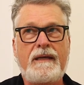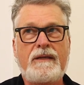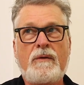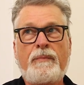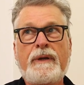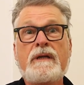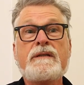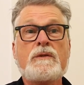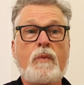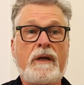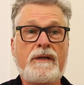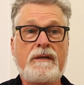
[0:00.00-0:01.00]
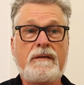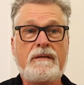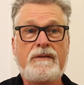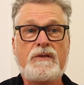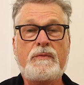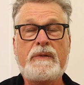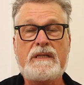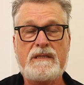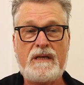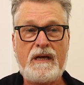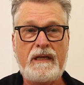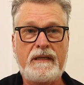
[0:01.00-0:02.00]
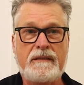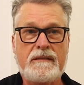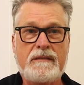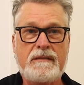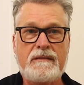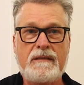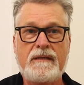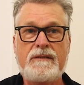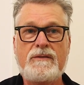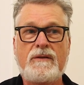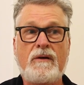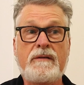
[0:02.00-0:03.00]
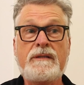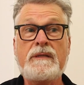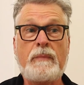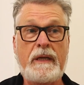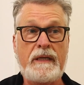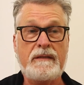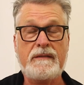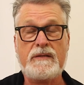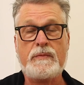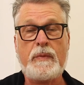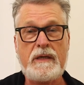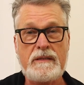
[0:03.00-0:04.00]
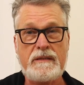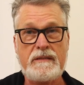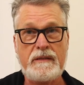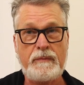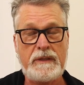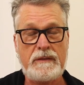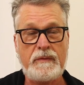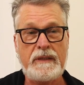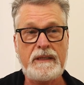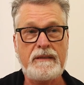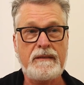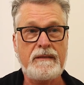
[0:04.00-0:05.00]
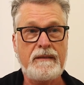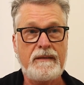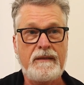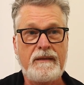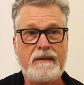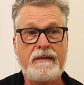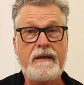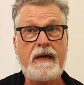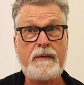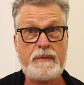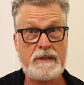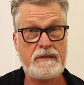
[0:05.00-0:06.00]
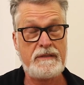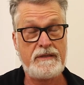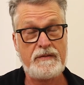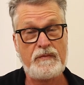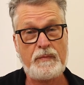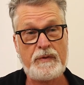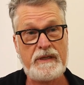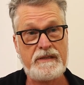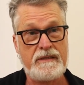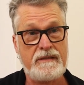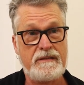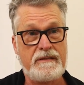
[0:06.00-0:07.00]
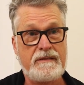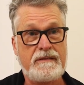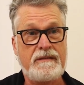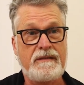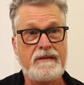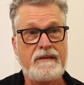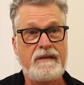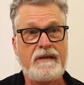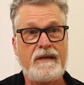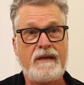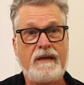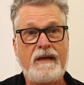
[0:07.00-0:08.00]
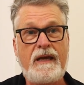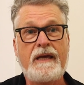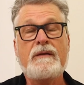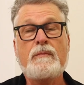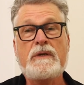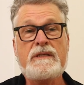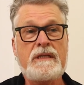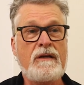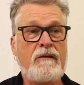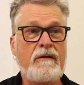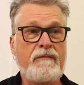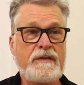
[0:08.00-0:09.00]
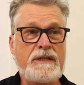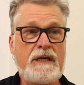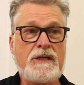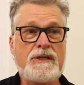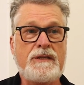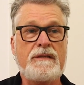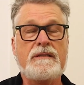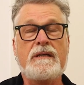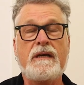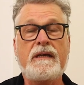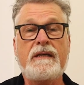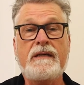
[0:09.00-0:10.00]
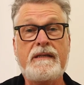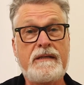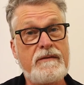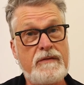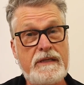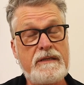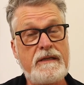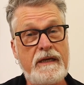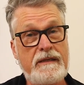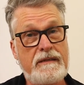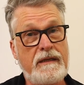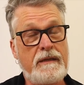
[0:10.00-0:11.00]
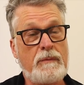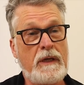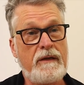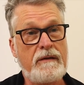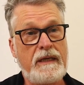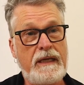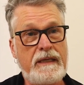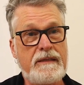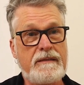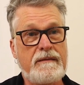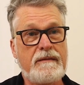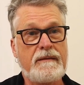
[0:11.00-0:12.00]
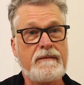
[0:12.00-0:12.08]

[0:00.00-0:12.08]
It compels one to be silent and to contemplate the spaces in between, the absences of presence, and the missing conversations I hear resonating in my own head.